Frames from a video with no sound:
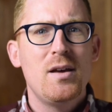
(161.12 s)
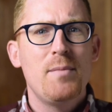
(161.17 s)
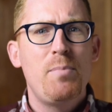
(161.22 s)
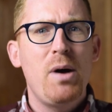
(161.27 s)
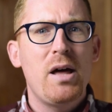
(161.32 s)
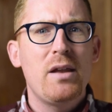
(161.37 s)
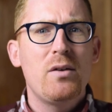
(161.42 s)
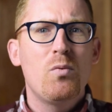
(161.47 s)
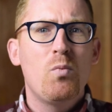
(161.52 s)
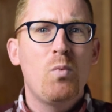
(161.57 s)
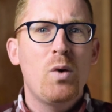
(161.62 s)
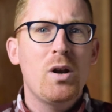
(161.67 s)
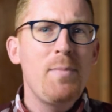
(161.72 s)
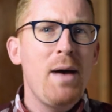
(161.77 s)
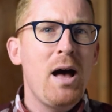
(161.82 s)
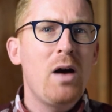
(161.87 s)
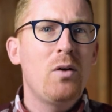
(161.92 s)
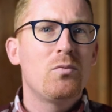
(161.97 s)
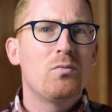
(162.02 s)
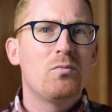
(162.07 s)
But what
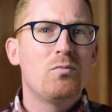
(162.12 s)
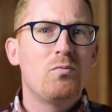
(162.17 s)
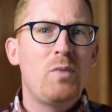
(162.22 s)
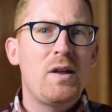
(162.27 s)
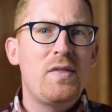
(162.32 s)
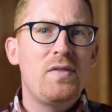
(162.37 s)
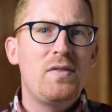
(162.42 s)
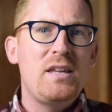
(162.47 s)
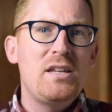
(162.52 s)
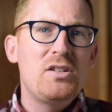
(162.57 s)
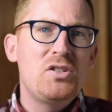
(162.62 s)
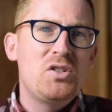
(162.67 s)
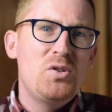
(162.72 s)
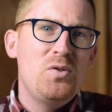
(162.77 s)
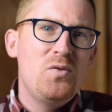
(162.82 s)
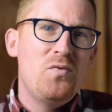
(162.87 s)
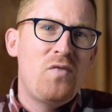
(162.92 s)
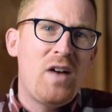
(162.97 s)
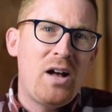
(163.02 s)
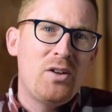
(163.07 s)
about when these
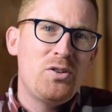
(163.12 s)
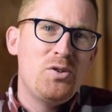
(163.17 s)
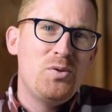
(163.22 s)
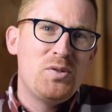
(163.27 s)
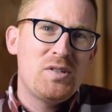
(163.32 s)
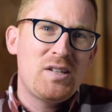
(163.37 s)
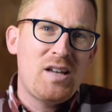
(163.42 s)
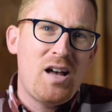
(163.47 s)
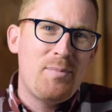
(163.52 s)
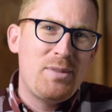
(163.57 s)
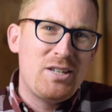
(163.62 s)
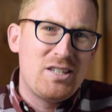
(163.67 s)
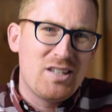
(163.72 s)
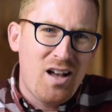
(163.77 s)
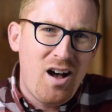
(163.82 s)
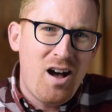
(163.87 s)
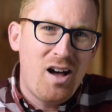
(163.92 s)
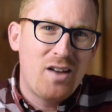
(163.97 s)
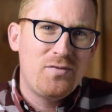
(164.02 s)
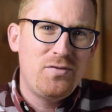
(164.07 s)
two values come into
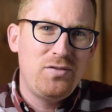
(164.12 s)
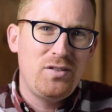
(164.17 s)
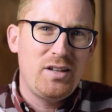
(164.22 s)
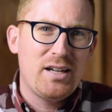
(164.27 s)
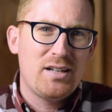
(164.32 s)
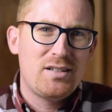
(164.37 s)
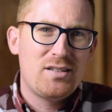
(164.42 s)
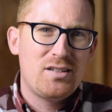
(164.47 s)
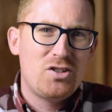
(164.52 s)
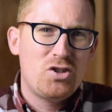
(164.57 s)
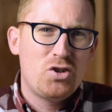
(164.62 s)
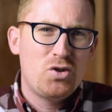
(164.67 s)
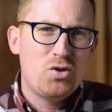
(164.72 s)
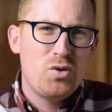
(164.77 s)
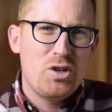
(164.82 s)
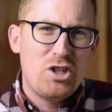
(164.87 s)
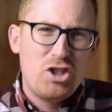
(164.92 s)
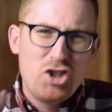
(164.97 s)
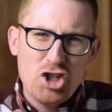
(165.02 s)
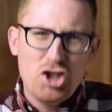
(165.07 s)
conflict?
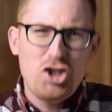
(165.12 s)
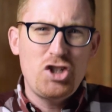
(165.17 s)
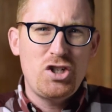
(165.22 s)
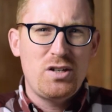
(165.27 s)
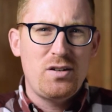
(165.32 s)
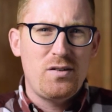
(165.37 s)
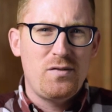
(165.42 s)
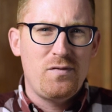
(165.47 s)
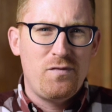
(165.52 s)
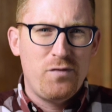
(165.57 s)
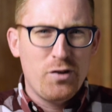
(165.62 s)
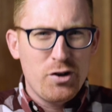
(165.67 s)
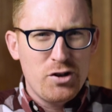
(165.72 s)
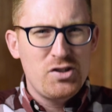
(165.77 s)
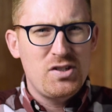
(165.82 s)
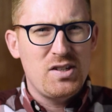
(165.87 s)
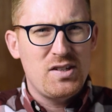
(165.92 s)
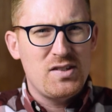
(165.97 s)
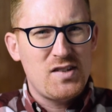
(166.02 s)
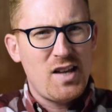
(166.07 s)
Tradition
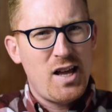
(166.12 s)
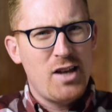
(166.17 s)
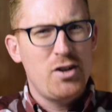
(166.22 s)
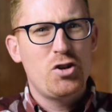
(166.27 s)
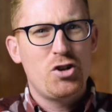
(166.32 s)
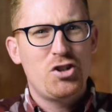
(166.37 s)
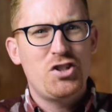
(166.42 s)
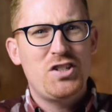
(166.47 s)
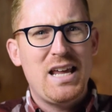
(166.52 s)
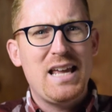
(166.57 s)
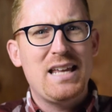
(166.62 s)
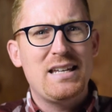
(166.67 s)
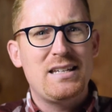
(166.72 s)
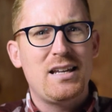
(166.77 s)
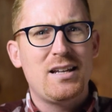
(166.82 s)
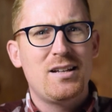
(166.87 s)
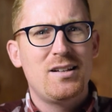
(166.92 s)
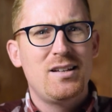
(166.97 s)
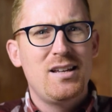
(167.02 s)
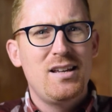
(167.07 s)
versus
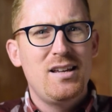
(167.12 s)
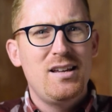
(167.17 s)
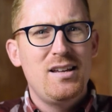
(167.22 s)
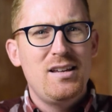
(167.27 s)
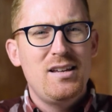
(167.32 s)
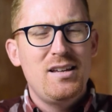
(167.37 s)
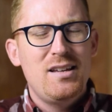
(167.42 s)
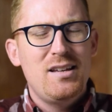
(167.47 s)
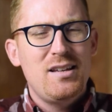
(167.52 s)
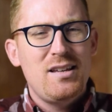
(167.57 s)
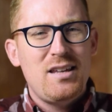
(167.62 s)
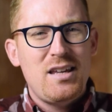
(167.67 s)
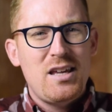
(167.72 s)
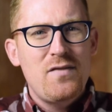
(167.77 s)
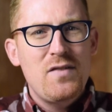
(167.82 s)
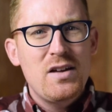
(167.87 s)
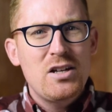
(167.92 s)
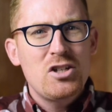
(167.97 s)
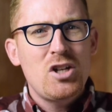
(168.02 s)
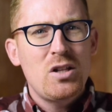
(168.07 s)
understanding.
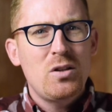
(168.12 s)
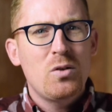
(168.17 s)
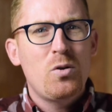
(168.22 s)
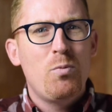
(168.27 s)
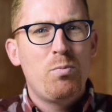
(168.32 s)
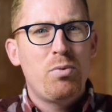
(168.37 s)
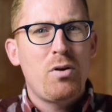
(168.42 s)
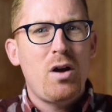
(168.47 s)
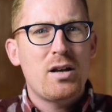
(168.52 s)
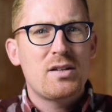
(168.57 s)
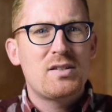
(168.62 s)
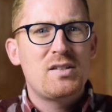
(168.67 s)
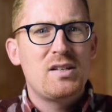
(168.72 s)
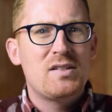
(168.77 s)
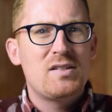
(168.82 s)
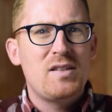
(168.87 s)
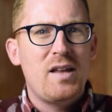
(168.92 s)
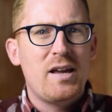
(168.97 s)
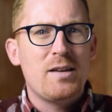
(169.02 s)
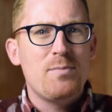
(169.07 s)
Evangelical
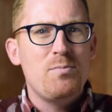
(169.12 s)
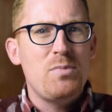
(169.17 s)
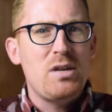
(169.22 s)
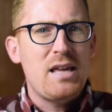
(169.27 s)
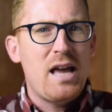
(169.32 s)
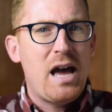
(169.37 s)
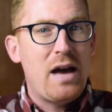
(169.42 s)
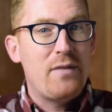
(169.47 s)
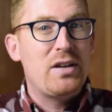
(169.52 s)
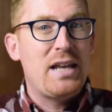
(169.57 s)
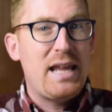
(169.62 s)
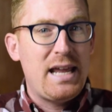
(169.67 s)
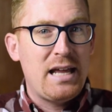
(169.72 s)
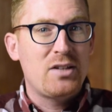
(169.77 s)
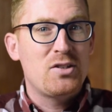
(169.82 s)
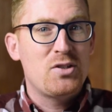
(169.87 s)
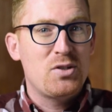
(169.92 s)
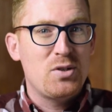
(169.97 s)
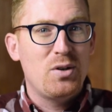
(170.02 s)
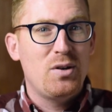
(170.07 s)
Protestants like me have an
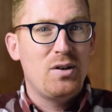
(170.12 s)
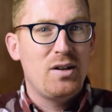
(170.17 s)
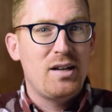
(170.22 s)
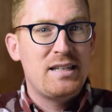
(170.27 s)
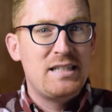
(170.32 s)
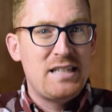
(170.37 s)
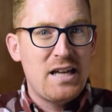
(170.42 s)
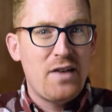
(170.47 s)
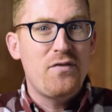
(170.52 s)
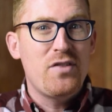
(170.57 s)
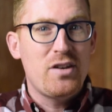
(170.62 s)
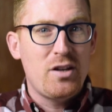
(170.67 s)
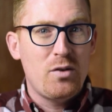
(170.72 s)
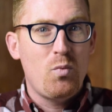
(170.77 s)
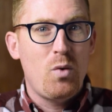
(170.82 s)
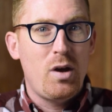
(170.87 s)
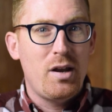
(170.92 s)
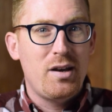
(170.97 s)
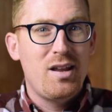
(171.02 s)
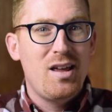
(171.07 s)
answer, a definite
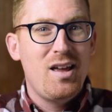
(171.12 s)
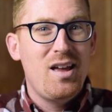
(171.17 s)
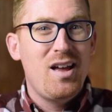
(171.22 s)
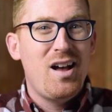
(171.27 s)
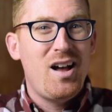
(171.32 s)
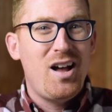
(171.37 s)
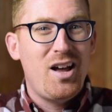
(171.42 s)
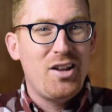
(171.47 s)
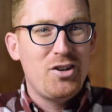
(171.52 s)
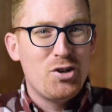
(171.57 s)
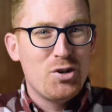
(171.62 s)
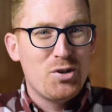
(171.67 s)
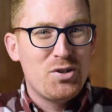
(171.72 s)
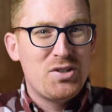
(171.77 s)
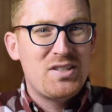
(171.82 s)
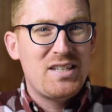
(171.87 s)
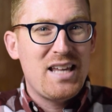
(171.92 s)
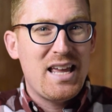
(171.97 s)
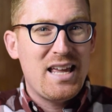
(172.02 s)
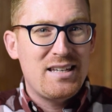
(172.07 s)
one.
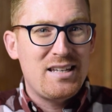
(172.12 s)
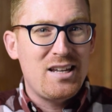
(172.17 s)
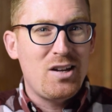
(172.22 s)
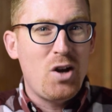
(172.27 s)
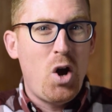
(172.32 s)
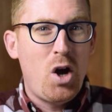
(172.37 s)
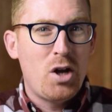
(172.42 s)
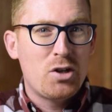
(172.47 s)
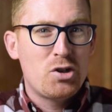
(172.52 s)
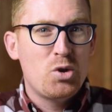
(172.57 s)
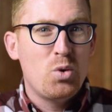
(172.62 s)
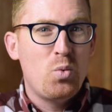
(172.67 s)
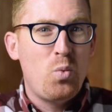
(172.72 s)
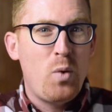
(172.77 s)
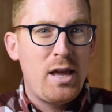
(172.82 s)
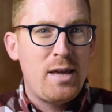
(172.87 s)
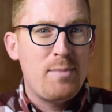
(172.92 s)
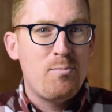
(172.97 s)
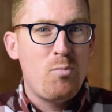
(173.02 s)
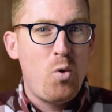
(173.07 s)
Understanding ought to
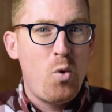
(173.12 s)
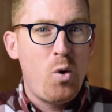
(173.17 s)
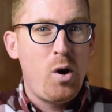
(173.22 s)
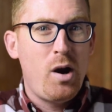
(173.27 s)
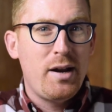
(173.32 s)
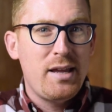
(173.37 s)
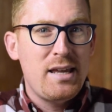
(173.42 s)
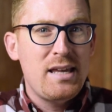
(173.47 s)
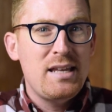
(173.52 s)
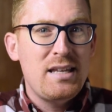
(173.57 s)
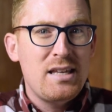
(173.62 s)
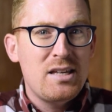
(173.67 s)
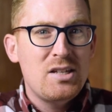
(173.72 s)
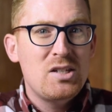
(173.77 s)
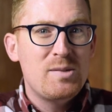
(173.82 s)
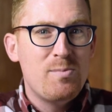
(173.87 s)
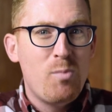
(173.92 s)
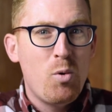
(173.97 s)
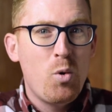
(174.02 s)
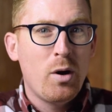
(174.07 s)
weigh more. It
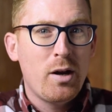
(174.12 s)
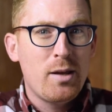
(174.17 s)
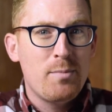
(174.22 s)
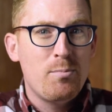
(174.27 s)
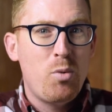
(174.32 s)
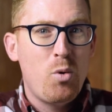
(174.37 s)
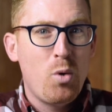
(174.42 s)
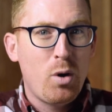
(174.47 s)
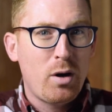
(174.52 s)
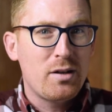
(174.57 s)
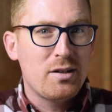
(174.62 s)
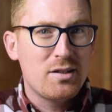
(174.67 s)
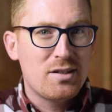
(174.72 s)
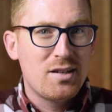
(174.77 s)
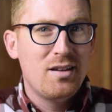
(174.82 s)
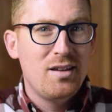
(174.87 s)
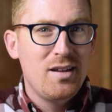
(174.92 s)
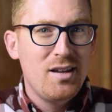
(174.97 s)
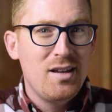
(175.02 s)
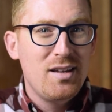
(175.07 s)
is more
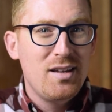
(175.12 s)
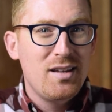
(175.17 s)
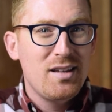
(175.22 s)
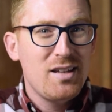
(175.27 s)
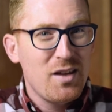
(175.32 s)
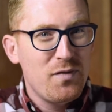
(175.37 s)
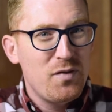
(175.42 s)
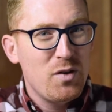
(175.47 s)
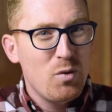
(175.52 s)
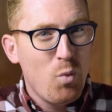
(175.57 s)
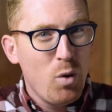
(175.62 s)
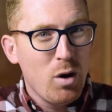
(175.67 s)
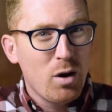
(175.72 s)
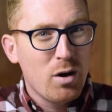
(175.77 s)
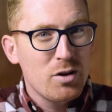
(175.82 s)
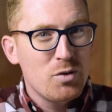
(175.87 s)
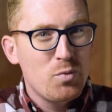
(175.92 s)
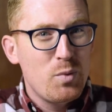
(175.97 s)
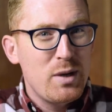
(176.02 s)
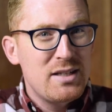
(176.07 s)
important. If it
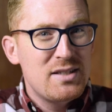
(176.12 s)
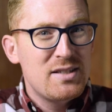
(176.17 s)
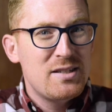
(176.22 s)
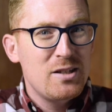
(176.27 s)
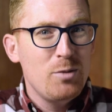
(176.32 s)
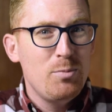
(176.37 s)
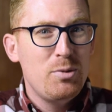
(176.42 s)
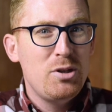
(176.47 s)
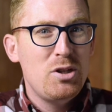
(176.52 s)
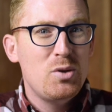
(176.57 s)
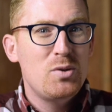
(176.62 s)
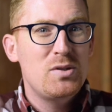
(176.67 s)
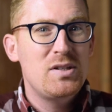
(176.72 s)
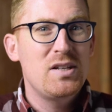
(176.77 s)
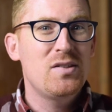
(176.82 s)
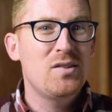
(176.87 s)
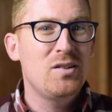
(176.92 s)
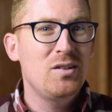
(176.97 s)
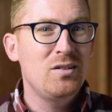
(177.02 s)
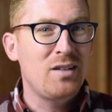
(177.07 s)
weren't, we'd still be
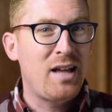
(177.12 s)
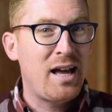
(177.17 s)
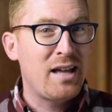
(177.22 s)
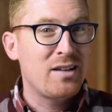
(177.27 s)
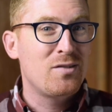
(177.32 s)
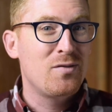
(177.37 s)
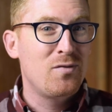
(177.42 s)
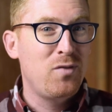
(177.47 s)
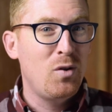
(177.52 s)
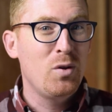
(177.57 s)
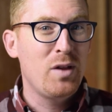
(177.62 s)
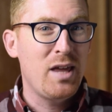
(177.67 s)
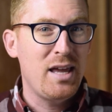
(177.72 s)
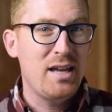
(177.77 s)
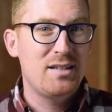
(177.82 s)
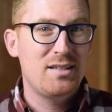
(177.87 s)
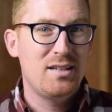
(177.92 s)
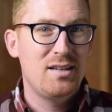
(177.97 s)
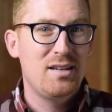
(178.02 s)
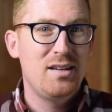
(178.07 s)
using the Latin
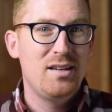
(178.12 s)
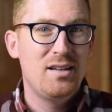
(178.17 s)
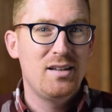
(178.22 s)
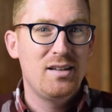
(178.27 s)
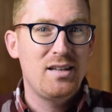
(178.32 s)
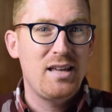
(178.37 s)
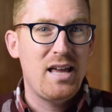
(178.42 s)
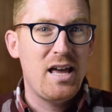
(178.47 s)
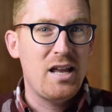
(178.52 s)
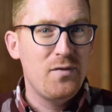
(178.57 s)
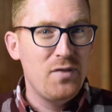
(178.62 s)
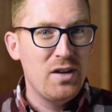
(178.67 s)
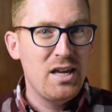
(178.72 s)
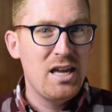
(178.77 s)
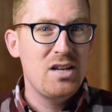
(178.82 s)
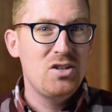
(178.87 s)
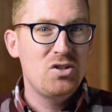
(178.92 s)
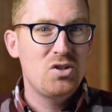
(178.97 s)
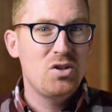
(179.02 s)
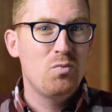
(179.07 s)
Vulgate.
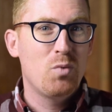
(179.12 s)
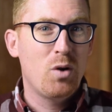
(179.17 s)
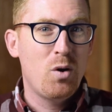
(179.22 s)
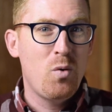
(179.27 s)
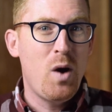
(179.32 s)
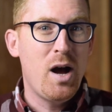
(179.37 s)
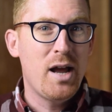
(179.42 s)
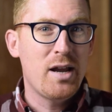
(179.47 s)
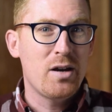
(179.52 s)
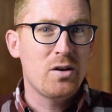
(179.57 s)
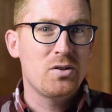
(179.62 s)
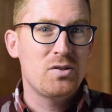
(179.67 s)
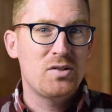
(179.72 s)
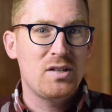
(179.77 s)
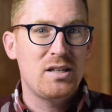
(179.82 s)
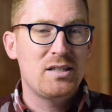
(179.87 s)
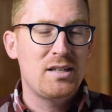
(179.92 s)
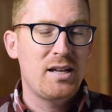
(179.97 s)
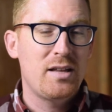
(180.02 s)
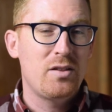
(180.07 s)
Edification requires
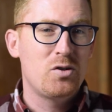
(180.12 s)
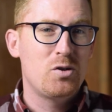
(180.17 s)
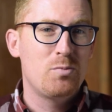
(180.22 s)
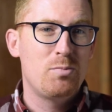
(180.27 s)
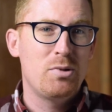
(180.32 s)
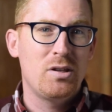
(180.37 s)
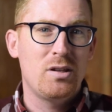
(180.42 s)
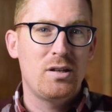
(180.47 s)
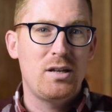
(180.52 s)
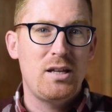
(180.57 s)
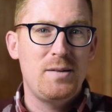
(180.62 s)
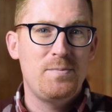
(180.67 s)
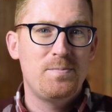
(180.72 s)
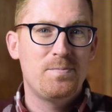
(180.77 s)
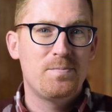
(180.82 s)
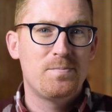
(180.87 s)
intelligibility.